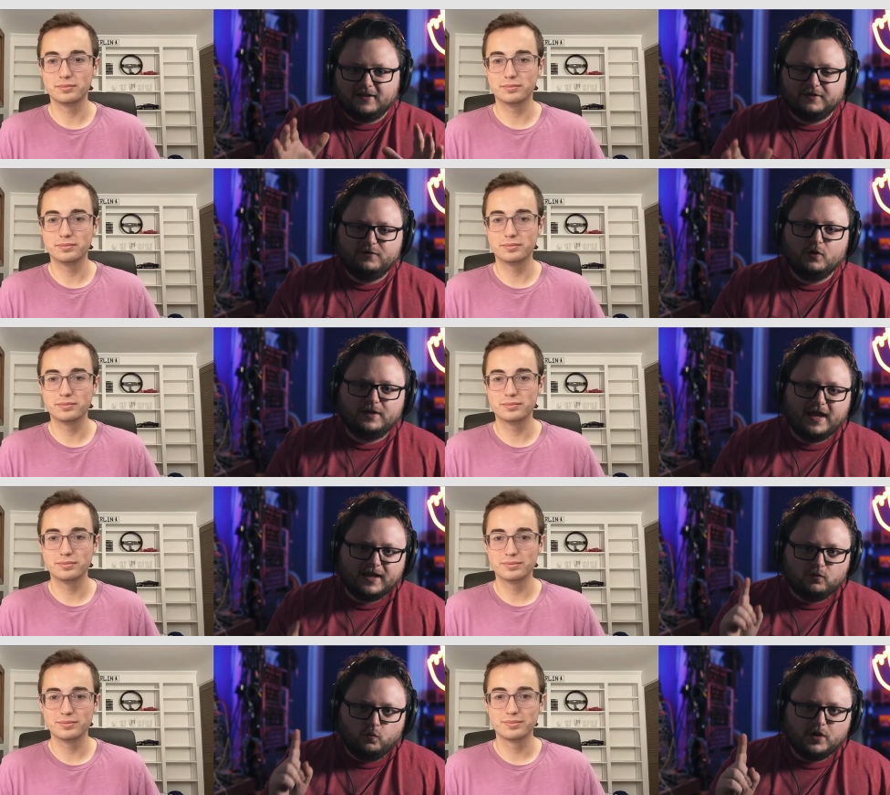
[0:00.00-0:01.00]
Speaker 1: if you only
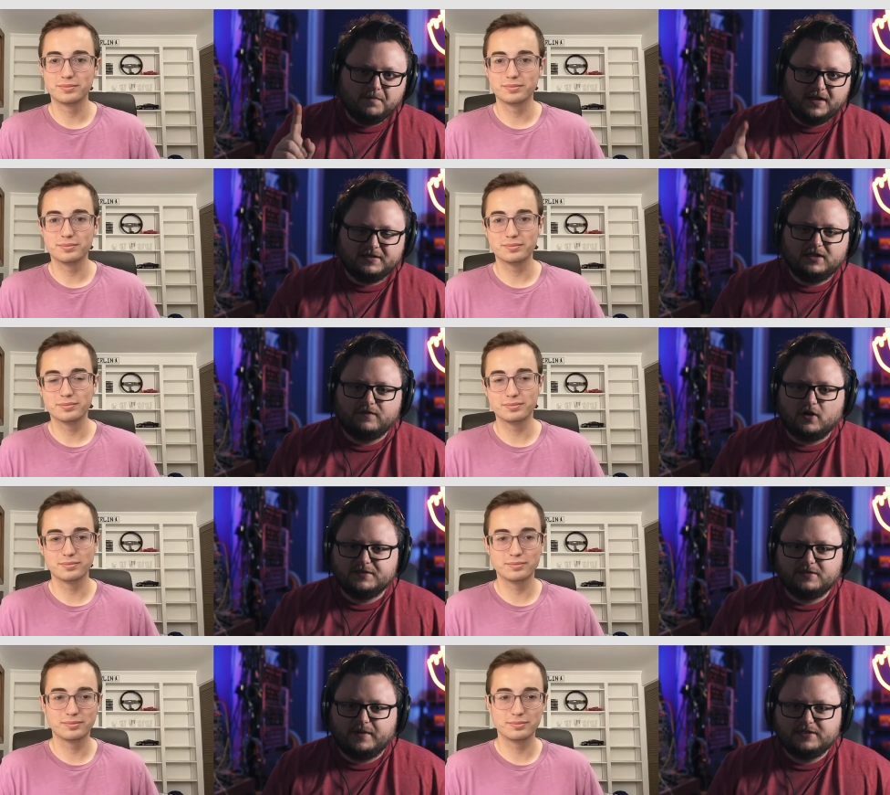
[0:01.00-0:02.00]
had one minute to give artists
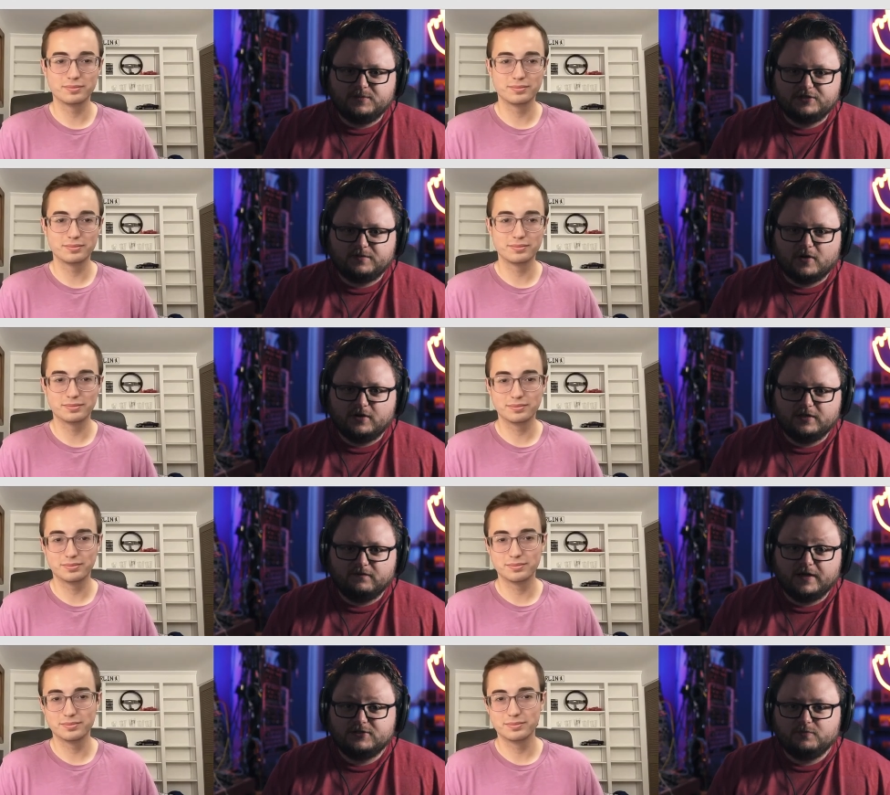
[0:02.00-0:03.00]
the best music marketing
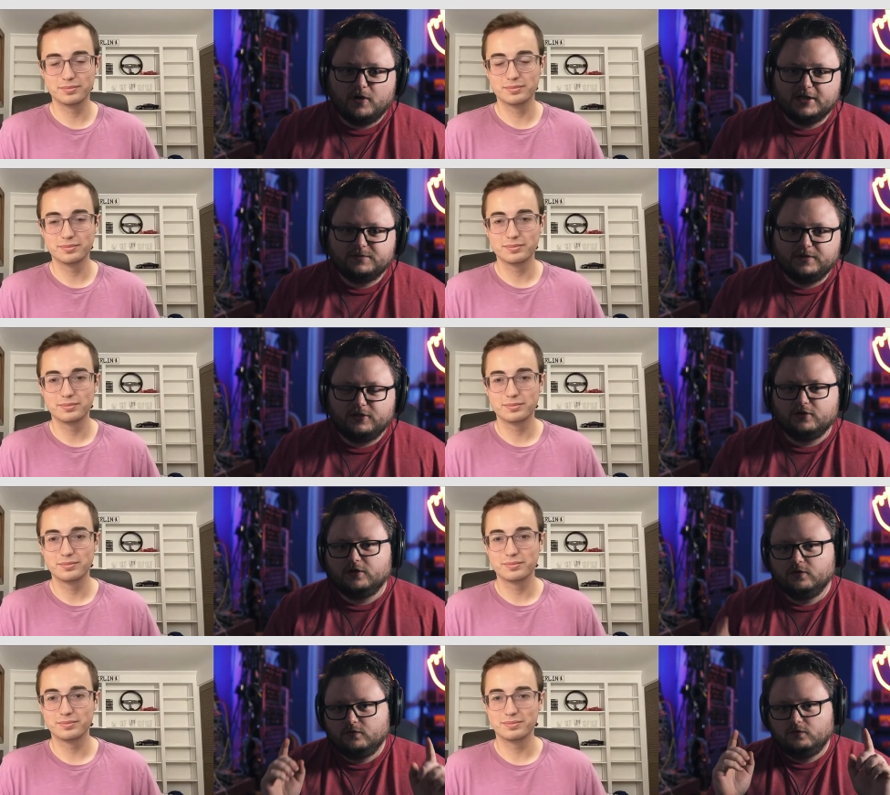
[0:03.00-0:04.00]
advice you possibly could,
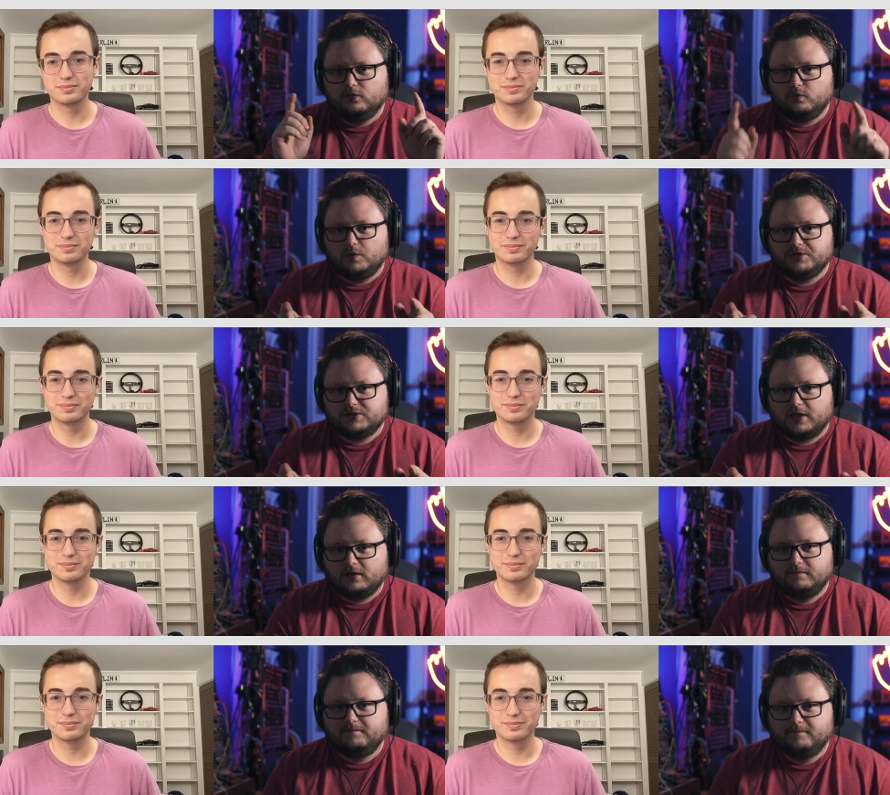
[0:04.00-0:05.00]
what would you say?
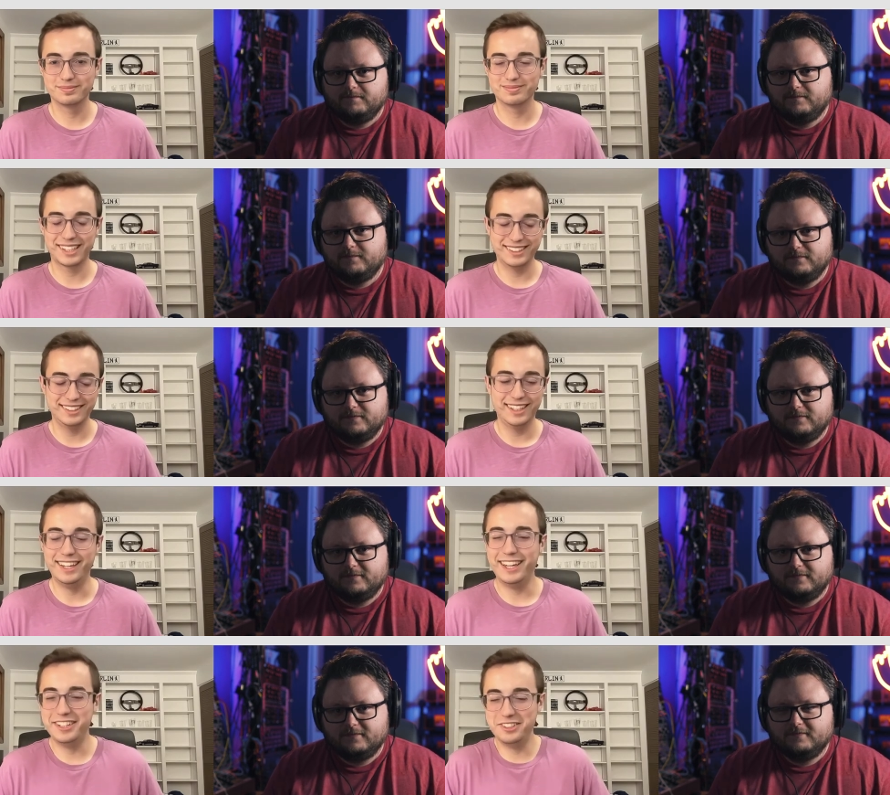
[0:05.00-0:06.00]

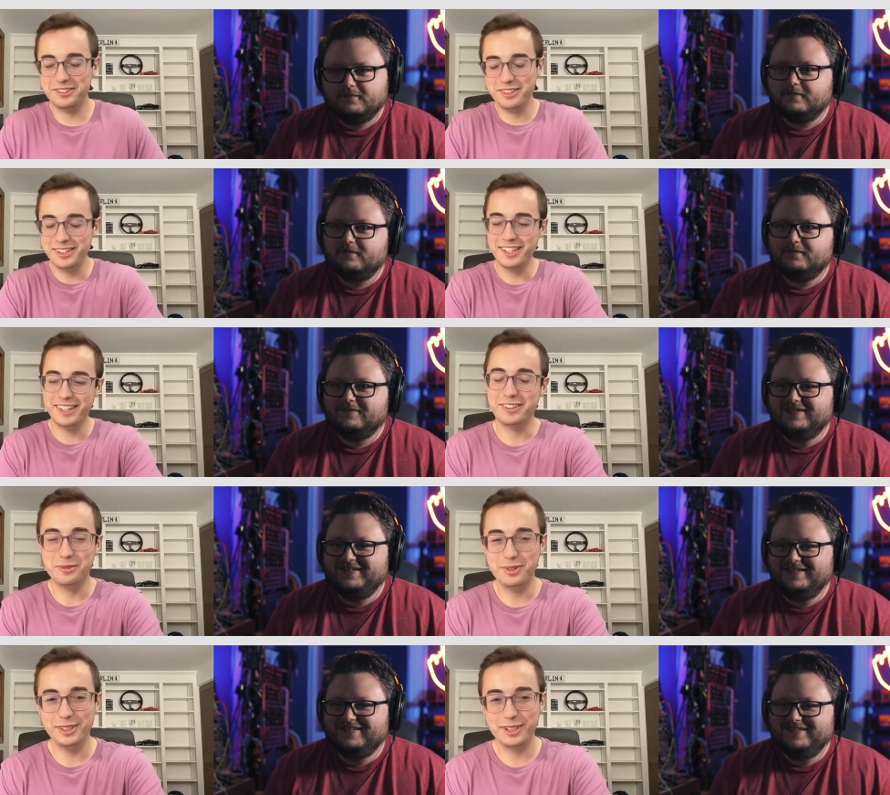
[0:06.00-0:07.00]
Speaker 2: Hey, Andrew,
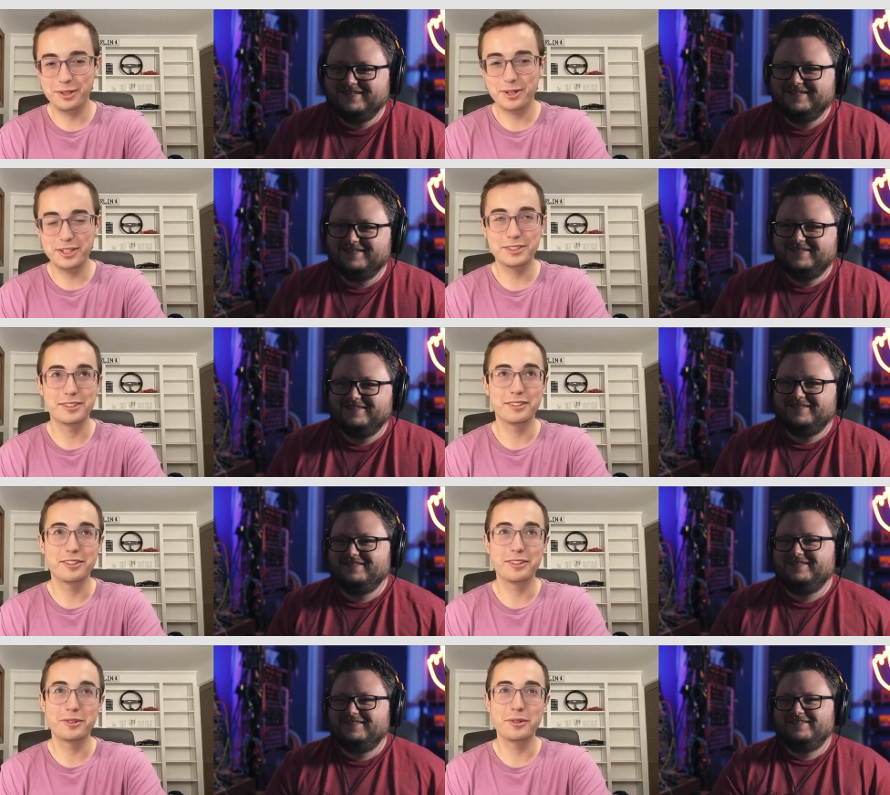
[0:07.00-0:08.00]
that's a really good
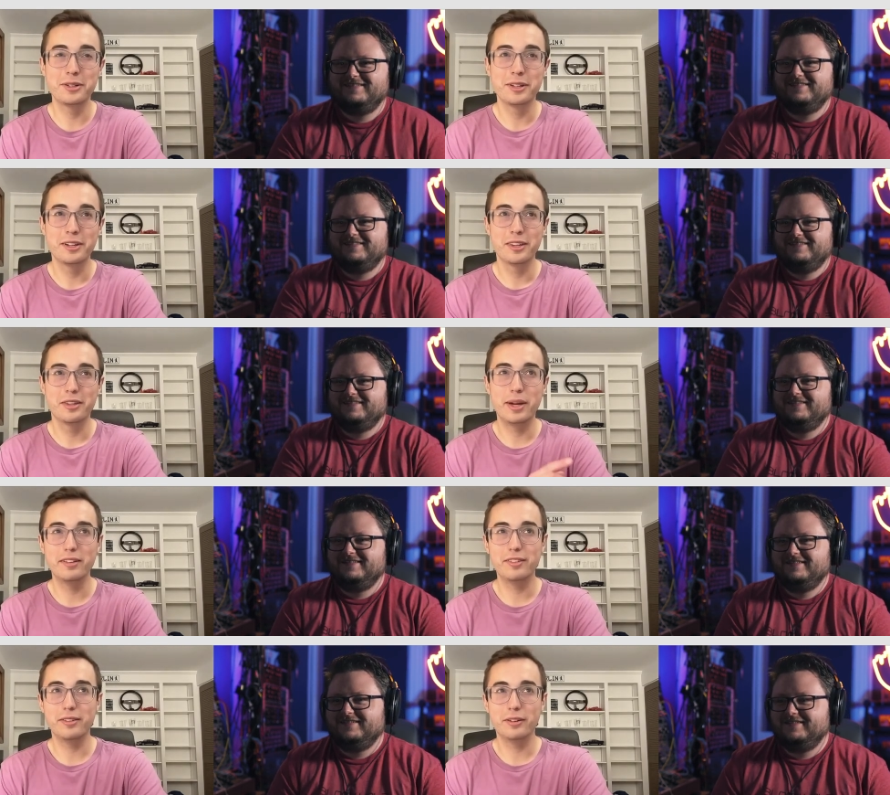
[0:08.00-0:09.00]
question. So,
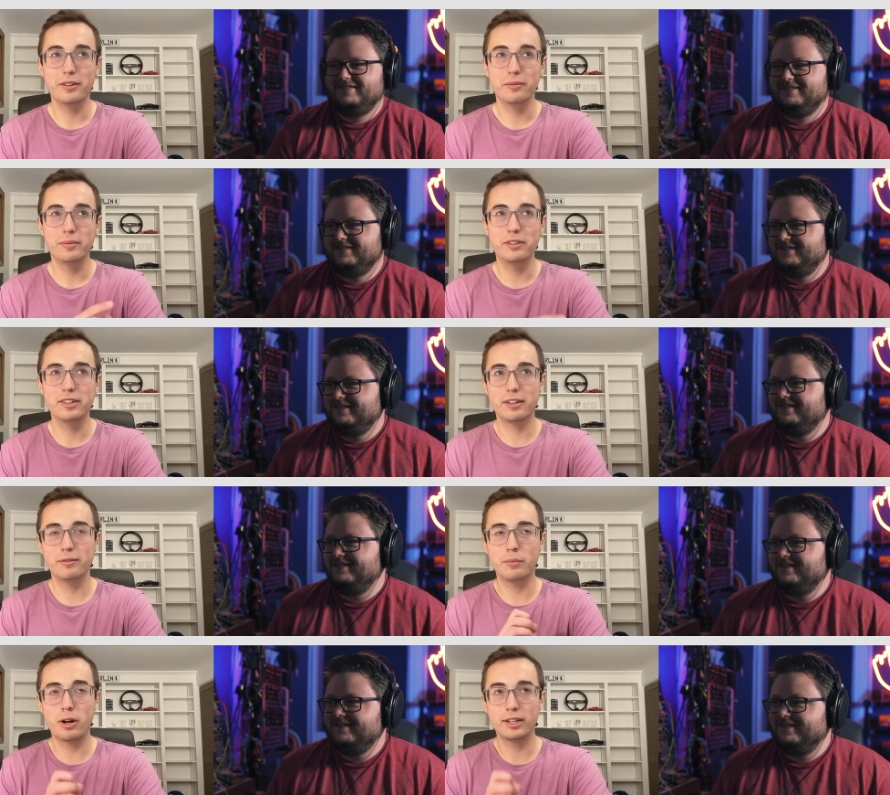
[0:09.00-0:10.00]
the best
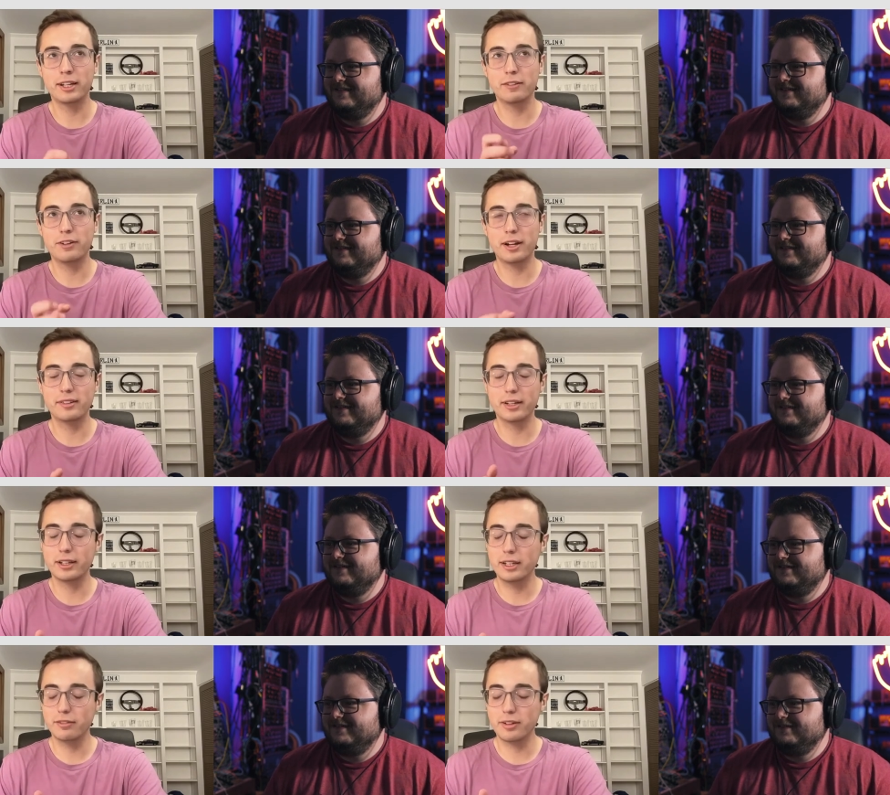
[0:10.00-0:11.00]
music marketing
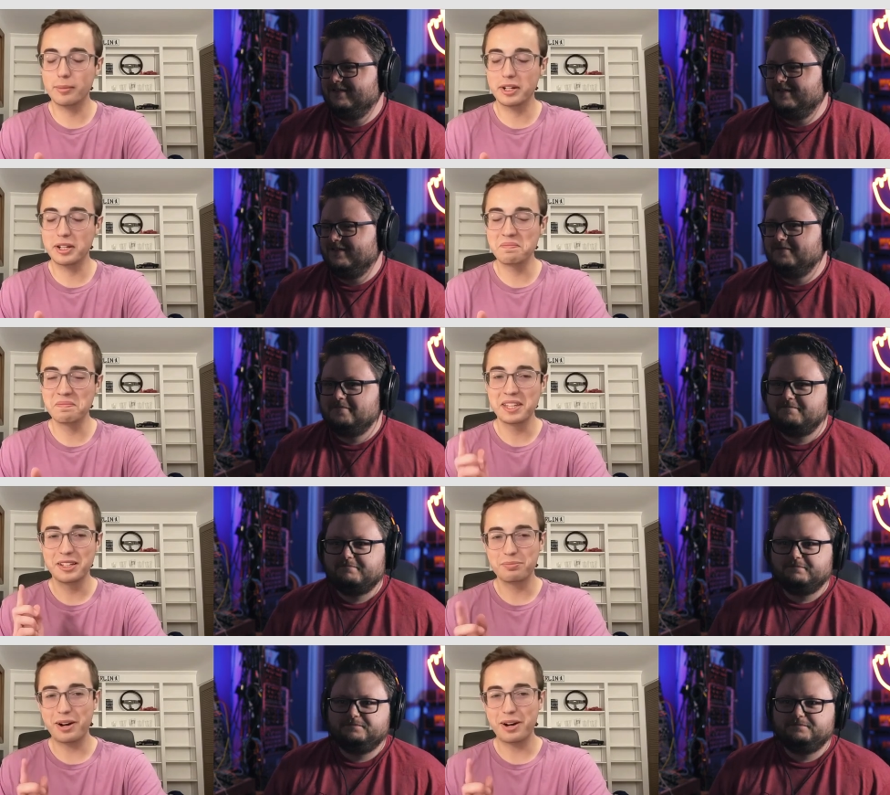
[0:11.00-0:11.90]
advice I could give somebody